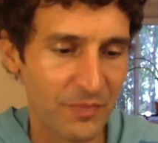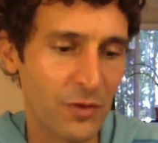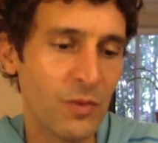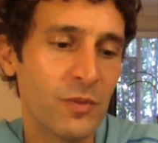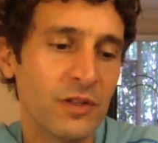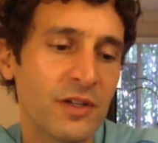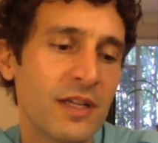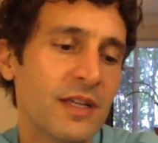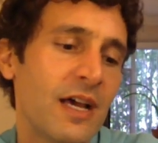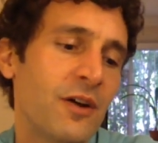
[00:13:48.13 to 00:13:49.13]
When we're
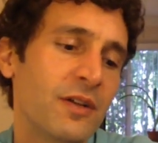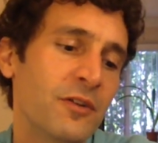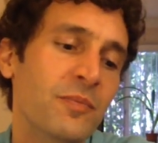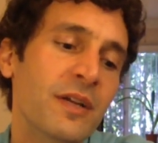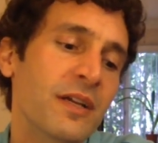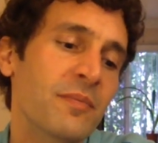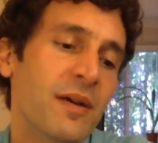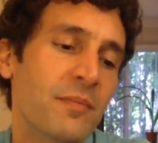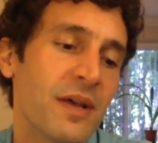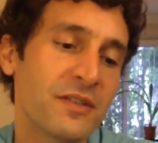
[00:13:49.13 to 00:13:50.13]
looking now at your big
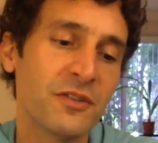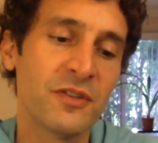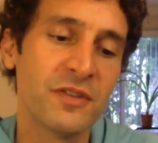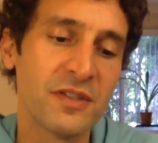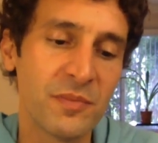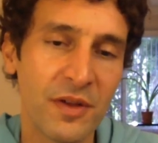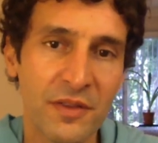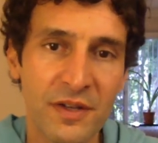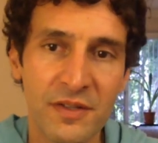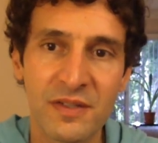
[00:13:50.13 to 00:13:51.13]
messages this
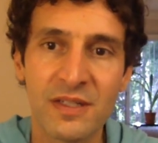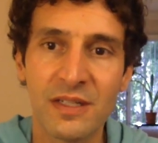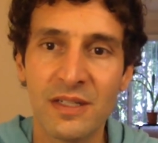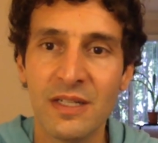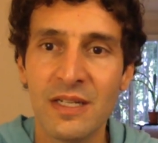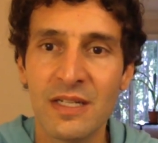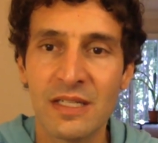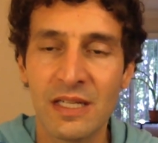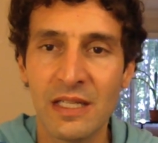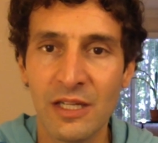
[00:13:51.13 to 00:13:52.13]
month, it is
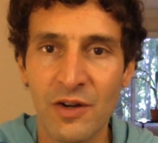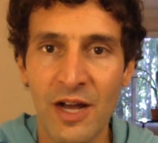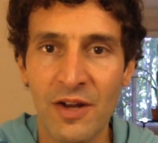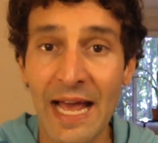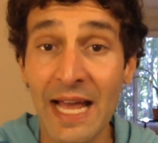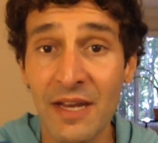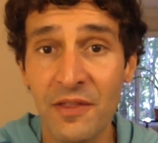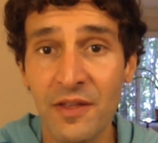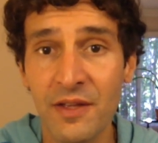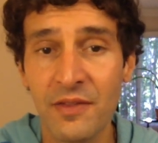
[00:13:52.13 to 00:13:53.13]
to clear out
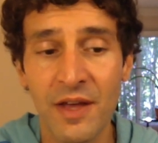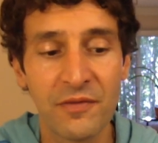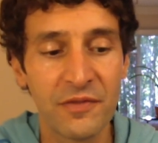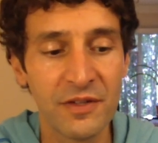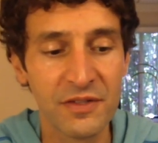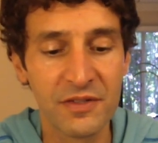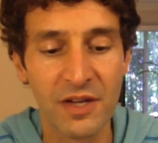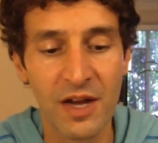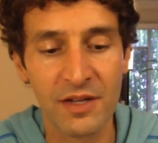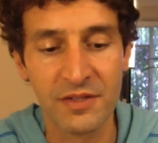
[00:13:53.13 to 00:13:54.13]
anything that feels
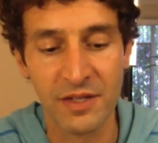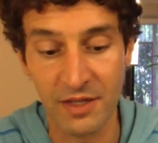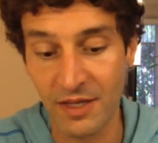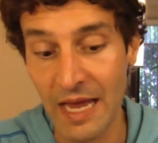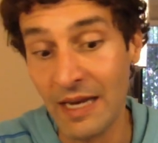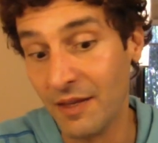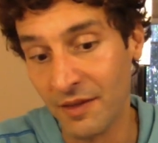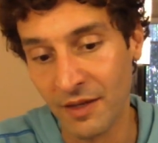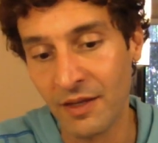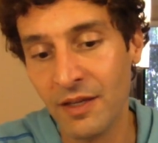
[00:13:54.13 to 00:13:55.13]
toxic,
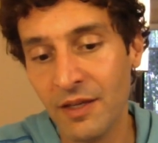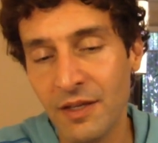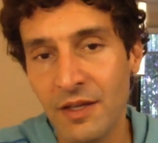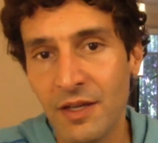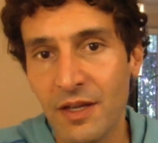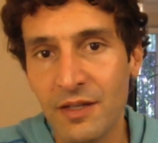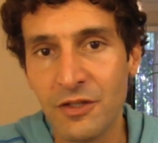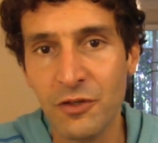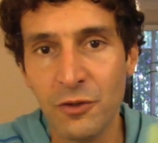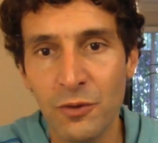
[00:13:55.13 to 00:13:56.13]
anything.
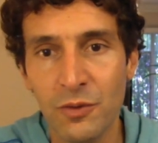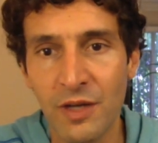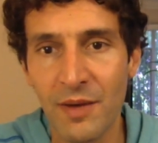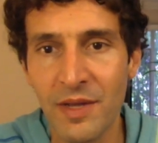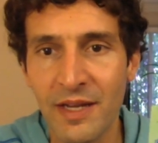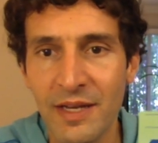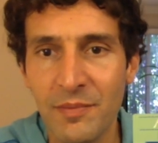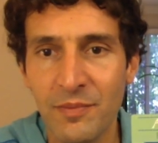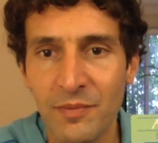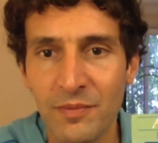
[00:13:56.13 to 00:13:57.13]
To not make
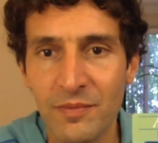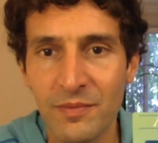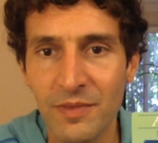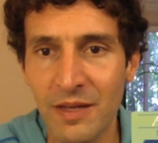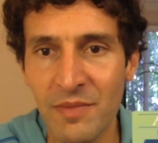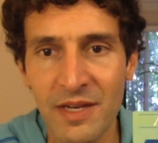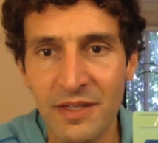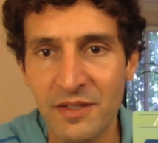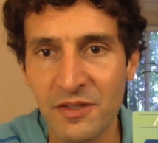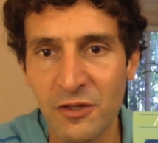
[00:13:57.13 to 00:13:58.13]
any
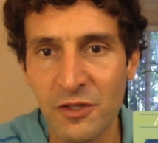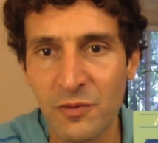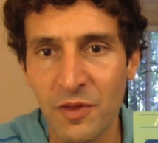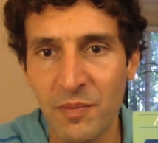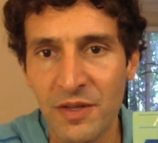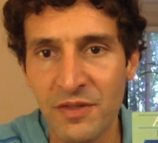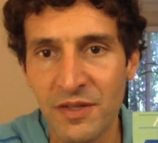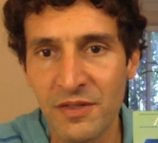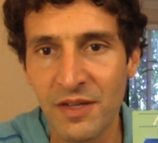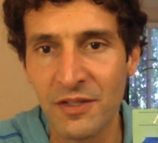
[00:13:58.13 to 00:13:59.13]
immediate decisions with
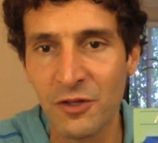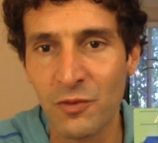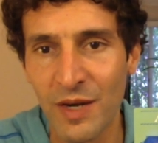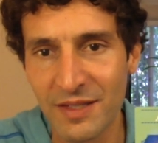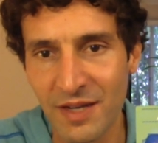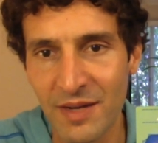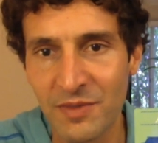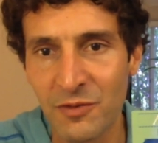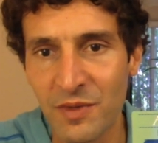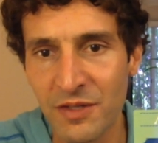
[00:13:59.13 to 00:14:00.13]
business. It's a great time
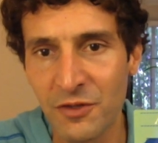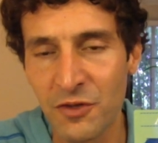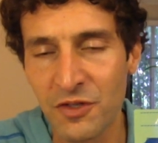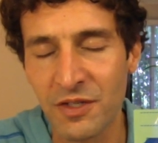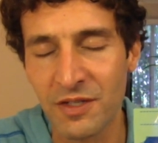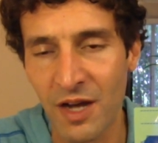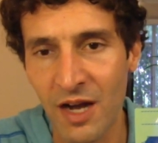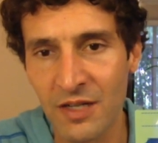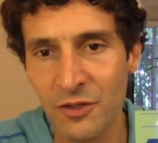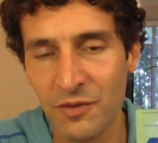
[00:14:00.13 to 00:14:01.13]
to research, to
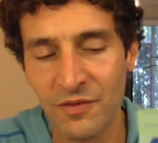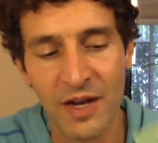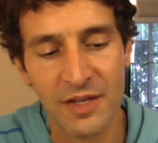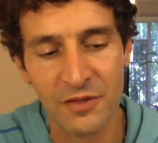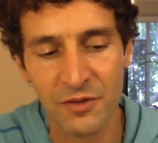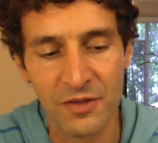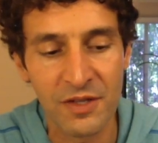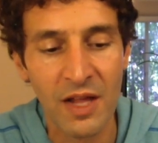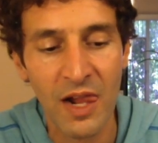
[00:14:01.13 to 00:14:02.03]
talk to advisors,